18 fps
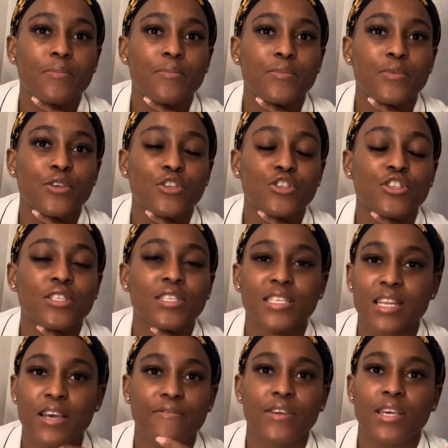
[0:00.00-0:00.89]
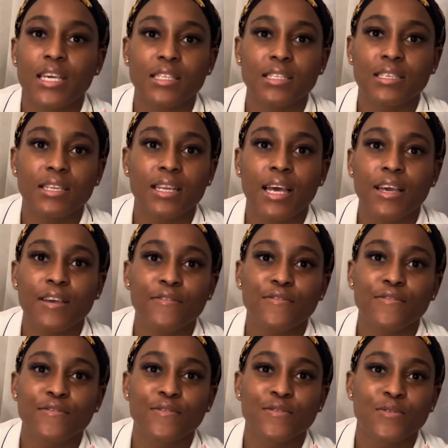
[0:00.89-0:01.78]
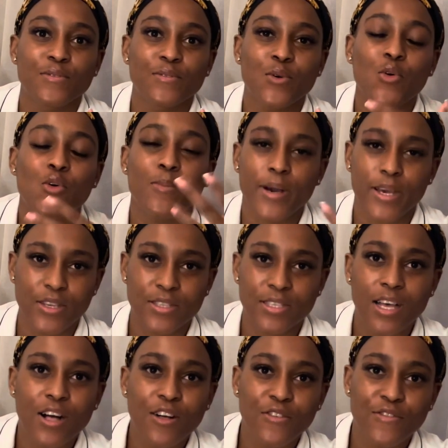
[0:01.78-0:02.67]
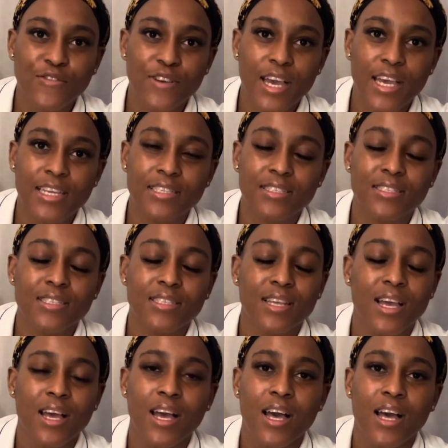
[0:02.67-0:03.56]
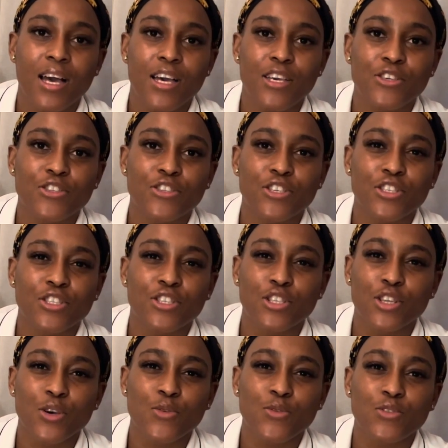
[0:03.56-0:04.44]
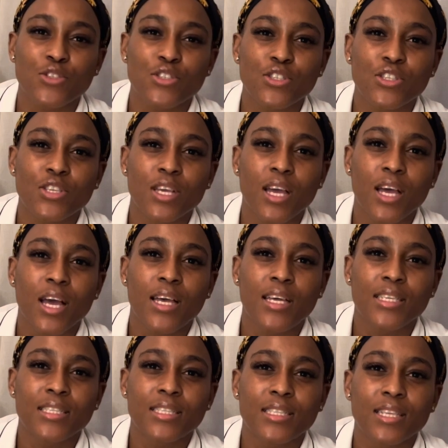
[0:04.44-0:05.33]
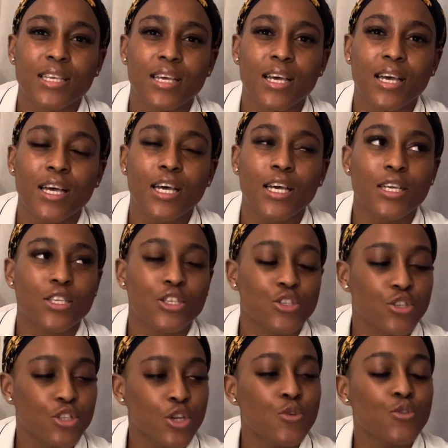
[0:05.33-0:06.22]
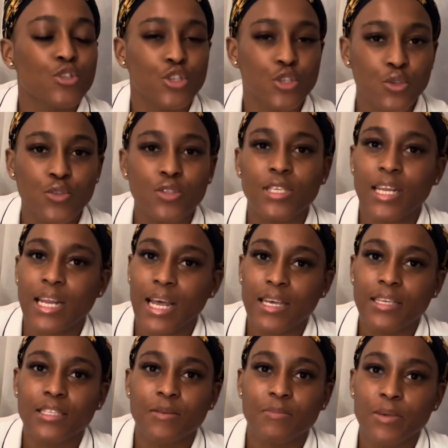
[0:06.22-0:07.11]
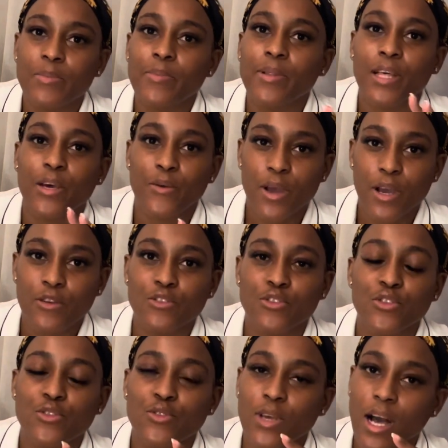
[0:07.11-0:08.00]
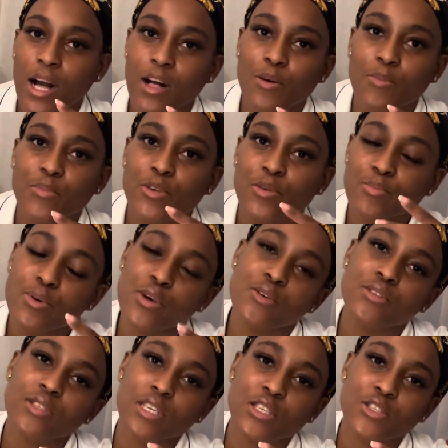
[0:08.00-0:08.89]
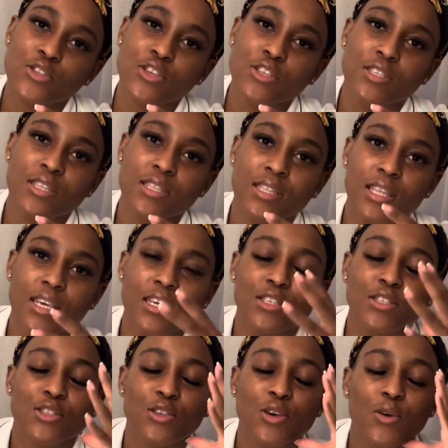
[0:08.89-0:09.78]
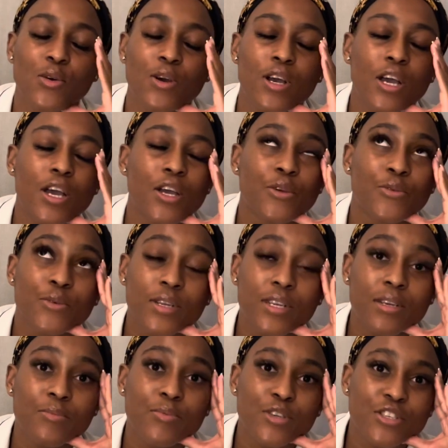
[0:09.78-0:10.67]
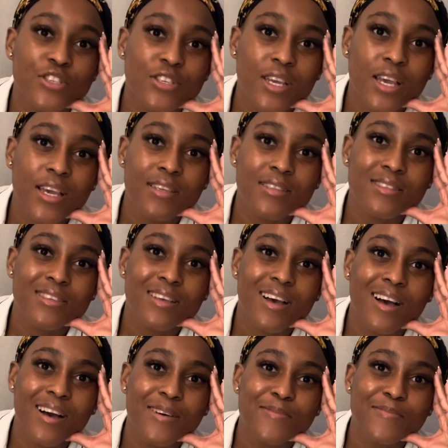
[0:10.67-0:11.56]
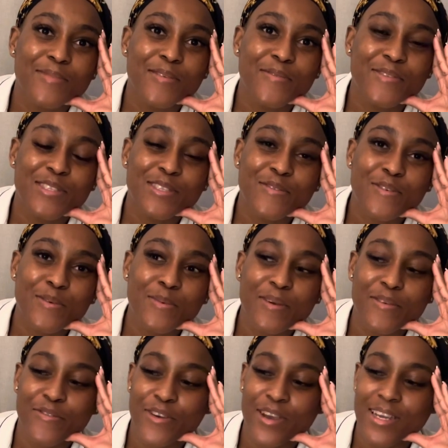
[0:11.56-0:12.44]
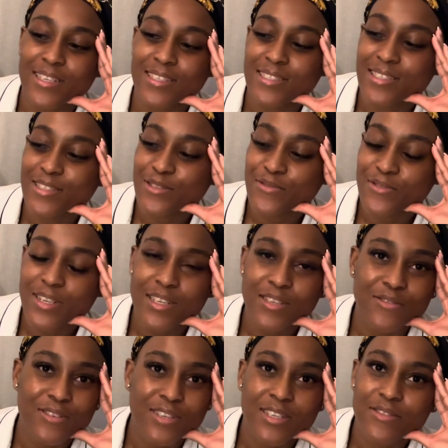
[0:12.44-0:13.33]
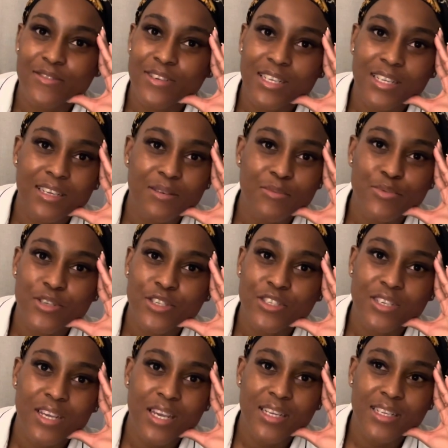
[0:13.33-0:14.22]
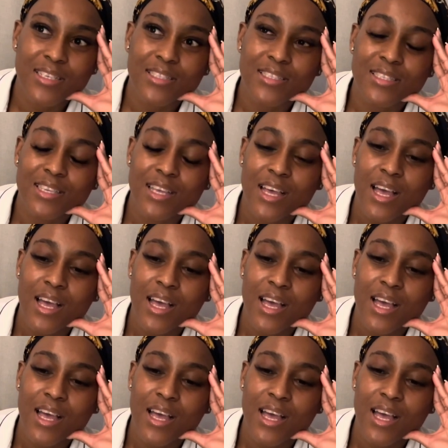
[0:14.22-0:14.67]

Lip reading: you're just navigating life all by yourself, and you just don't utilize the people around you to help you process certain things. So really appreciate a visit from my friend. Really appreciate it.